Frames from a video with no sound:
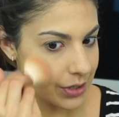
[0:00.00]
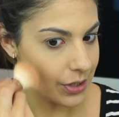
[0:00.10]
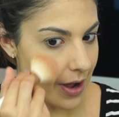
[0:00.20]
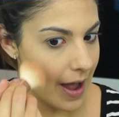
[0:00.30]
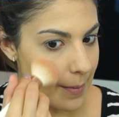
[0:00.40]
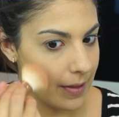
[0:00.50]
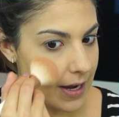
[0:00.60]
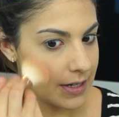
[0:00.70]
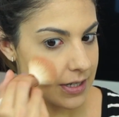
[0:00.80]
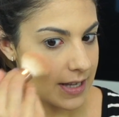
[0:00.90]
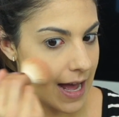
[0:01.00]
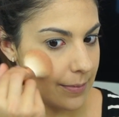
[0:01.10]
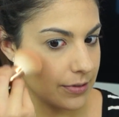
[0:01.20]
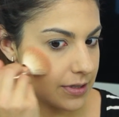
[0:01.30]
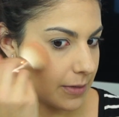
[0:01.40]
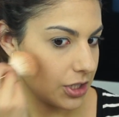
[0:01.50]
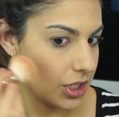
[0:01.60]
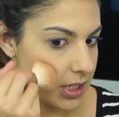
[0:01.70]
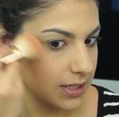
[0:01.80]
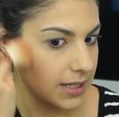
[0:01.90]
So I apply it to the apples of my
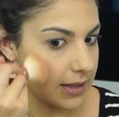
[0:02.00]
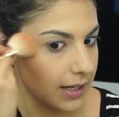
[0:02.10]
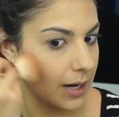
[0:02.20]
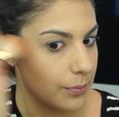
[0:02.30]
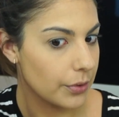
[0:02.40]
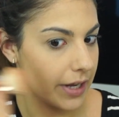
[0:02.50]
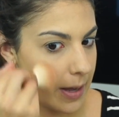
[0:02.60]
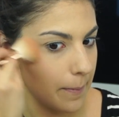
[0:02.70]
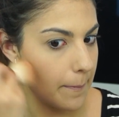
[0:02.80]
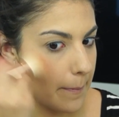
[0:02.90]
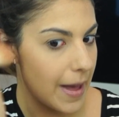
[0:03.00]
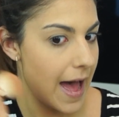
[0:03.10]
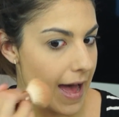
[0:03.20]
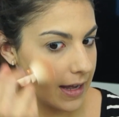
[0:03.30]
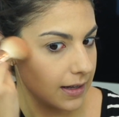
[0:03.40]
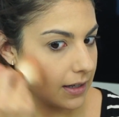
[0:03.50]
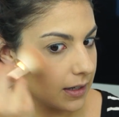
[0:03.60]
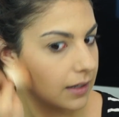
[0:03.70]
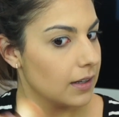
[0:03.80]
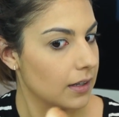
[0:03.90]
cheeks and then I bring it back
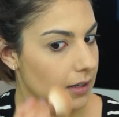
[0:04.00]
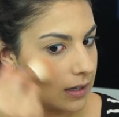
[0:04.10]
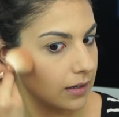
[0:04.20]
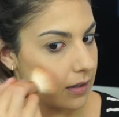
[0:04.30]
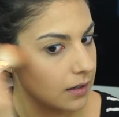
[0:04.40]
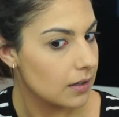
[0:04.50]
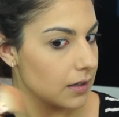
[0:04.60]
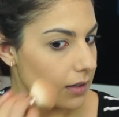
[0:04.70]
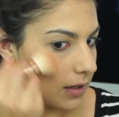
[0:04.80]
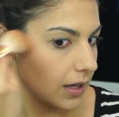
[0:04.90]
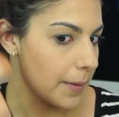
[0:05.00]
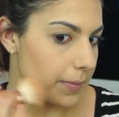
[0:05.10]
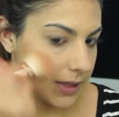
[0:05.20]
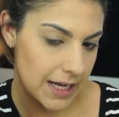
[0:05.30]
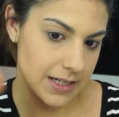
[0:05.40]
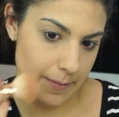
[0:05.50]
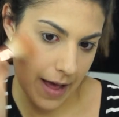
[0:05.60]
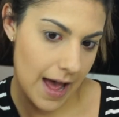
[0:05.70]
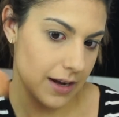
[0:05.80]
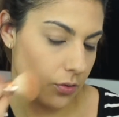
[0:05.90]
I blend it
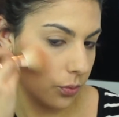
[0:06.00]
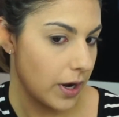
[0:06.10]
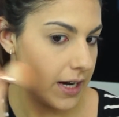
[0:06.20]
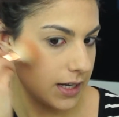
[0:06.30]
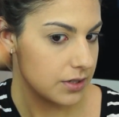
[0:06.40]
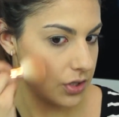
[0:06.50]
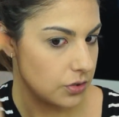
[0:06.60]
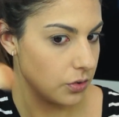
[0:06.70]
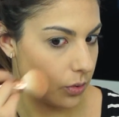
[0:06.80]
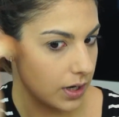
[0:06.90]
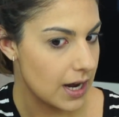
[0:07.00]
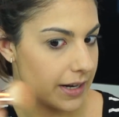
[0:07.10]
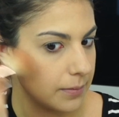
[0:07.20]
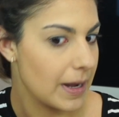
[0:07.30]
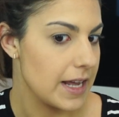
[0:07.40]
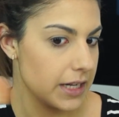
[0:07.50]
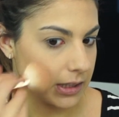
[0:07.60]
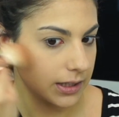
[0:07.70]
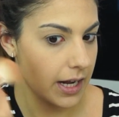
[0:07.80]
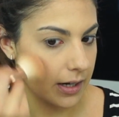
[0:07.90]
back right into kind of my
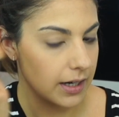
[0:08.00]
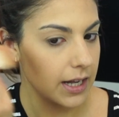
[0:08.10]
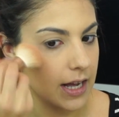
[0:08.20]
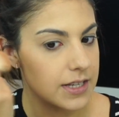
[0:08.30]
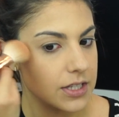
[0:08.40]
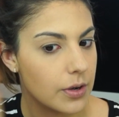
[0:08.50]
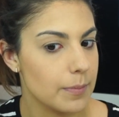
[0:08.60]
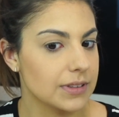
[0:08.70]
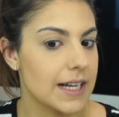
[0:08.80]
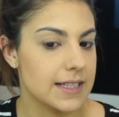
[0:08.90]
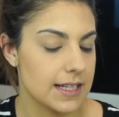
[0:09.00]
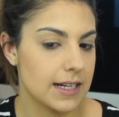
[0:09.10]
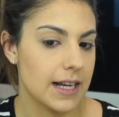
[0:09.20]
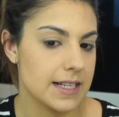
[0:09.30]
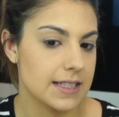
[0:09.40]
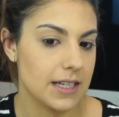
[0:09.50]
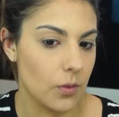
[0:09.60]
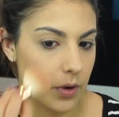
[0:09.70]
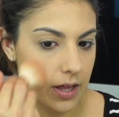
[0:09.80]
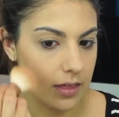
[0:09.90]
ear area so it blends in nicely
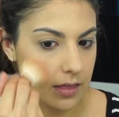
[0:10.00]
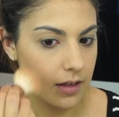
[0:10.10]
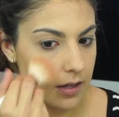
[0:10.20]
with